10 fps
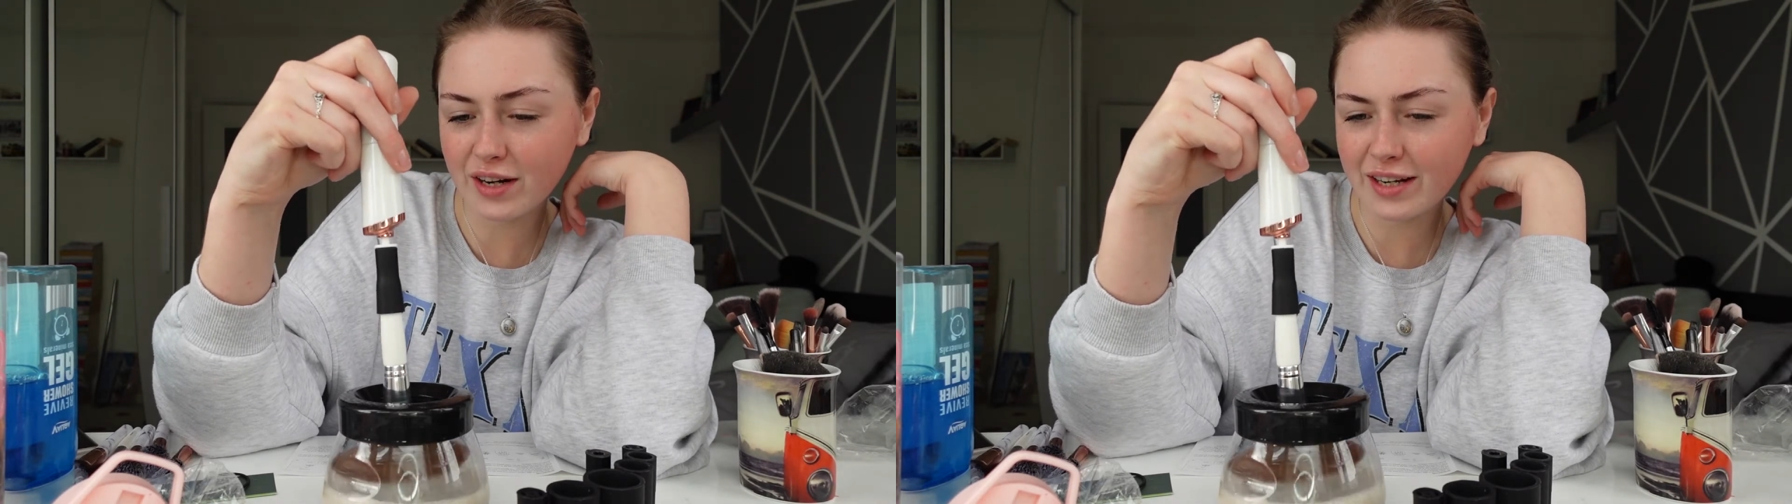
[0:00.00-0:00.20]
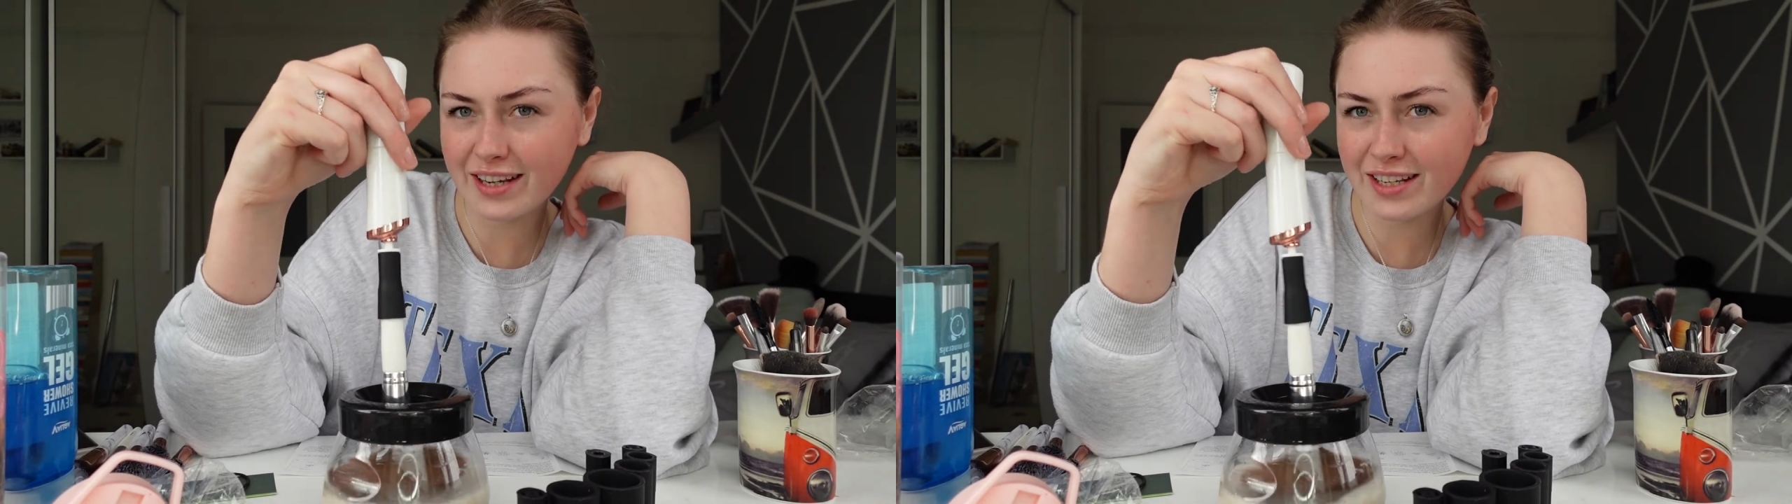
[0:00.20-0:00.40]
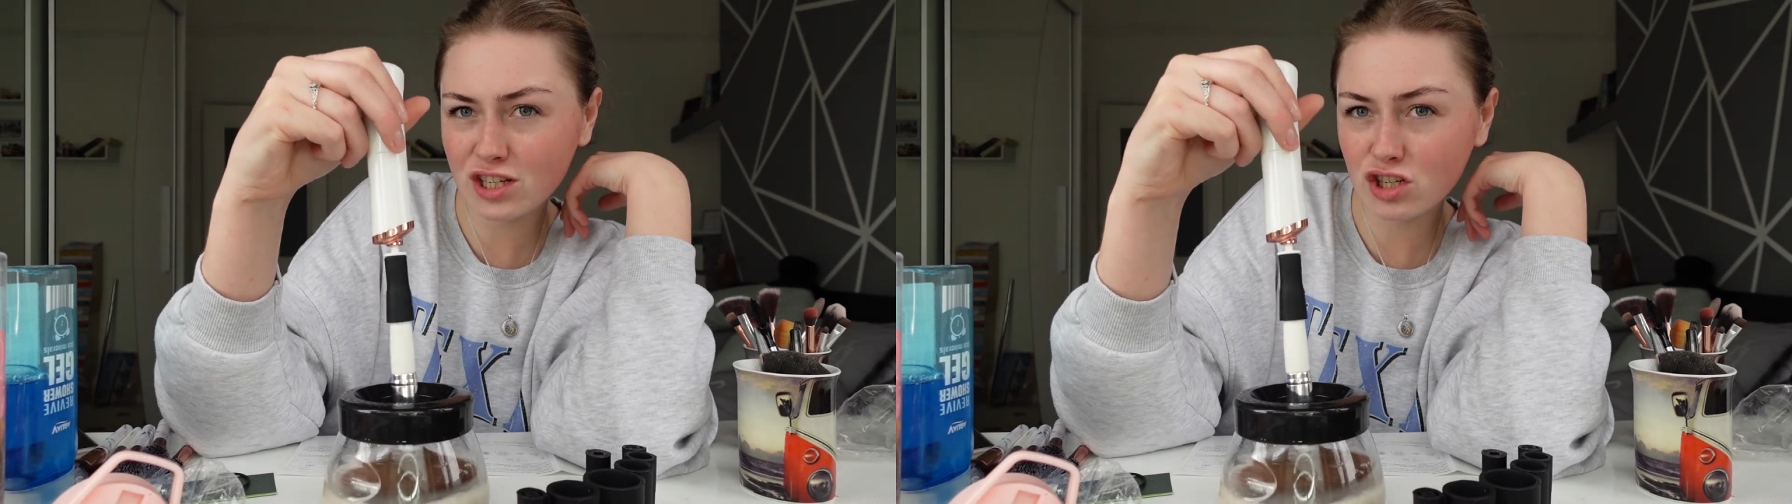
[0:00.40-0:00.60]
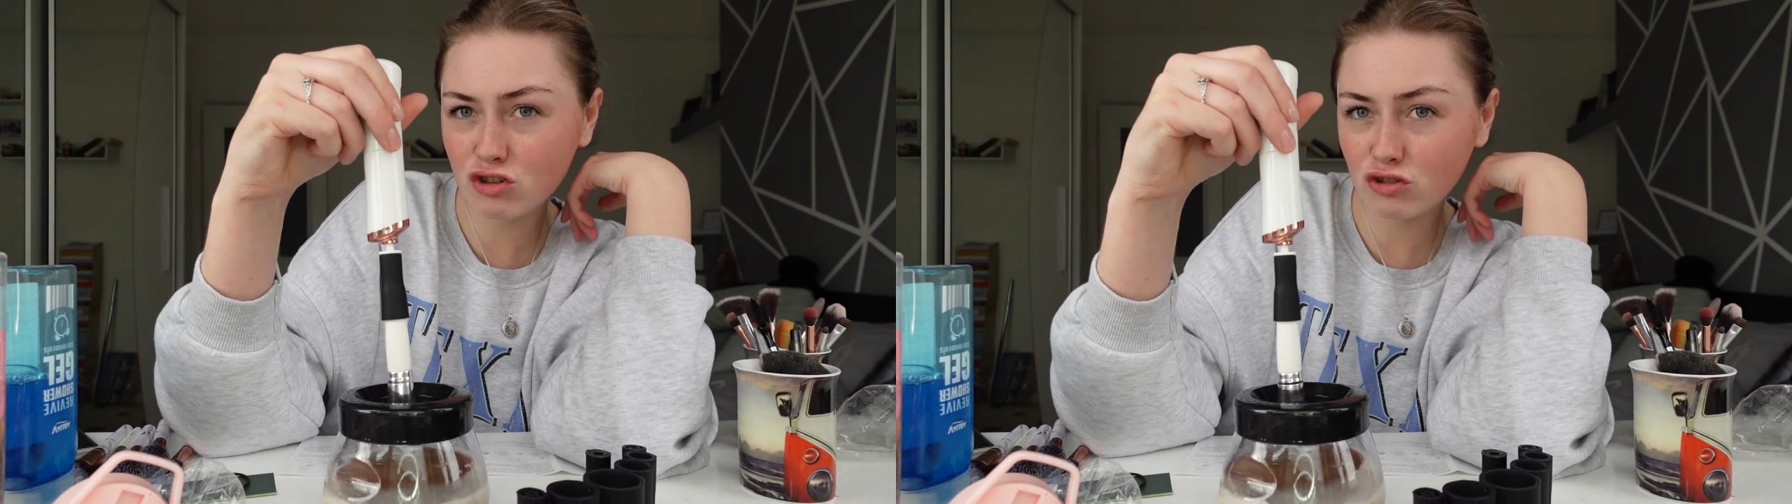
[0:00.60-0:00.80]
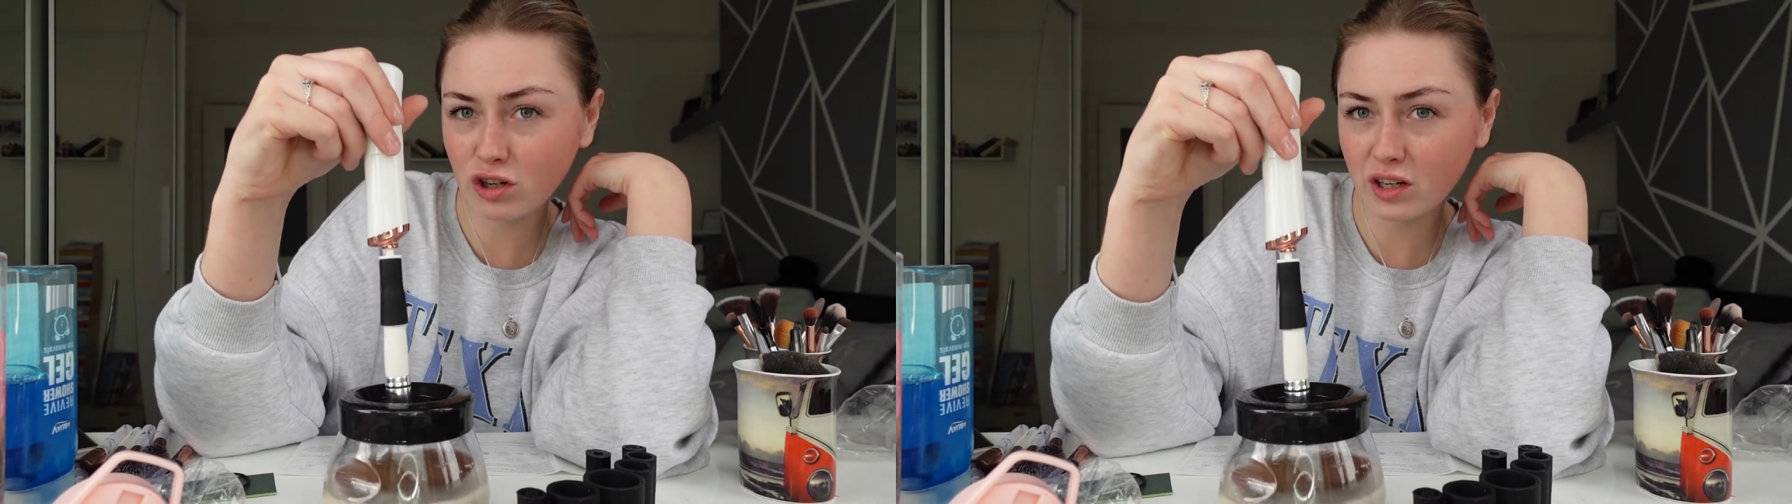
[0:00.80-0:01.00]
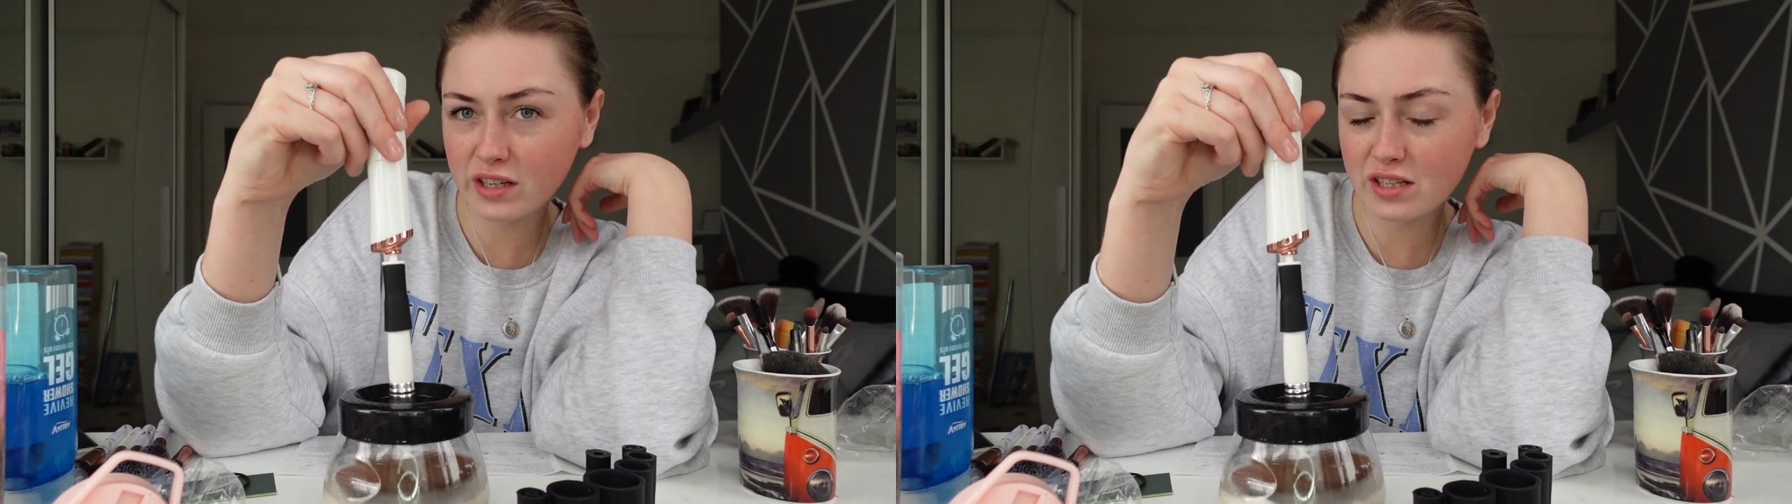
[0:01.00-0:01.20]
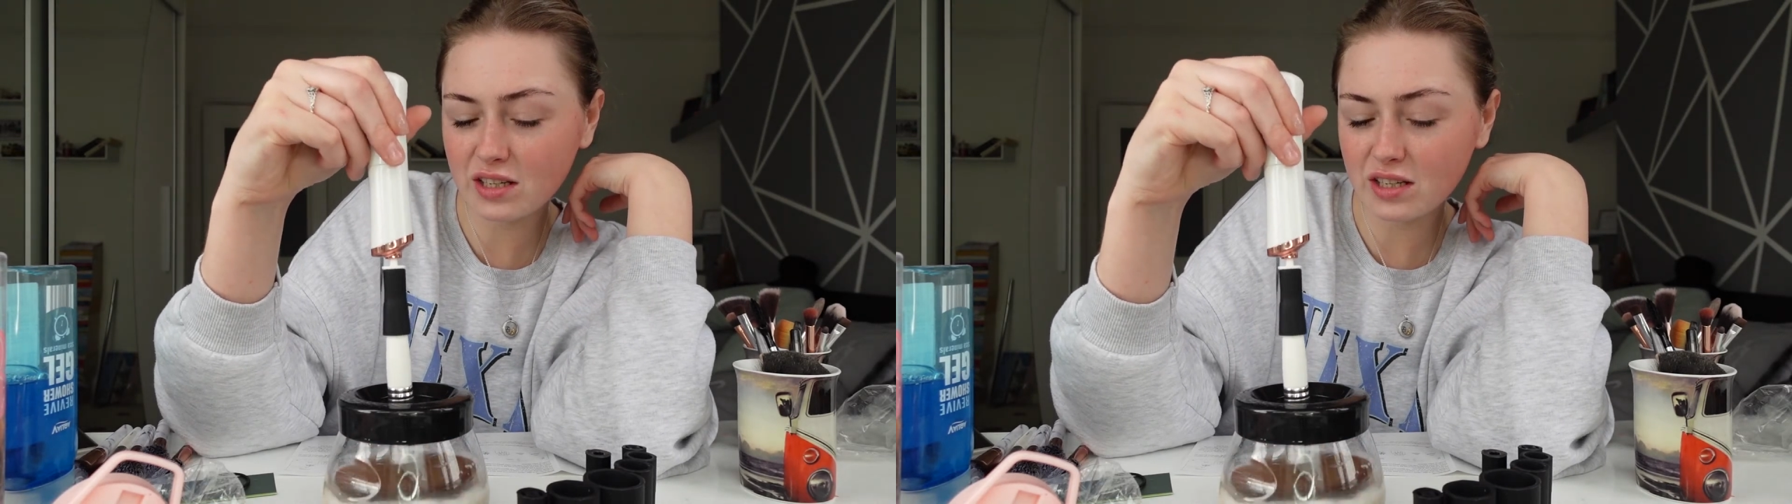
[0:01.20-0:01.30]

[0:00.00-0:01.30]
and it is struggling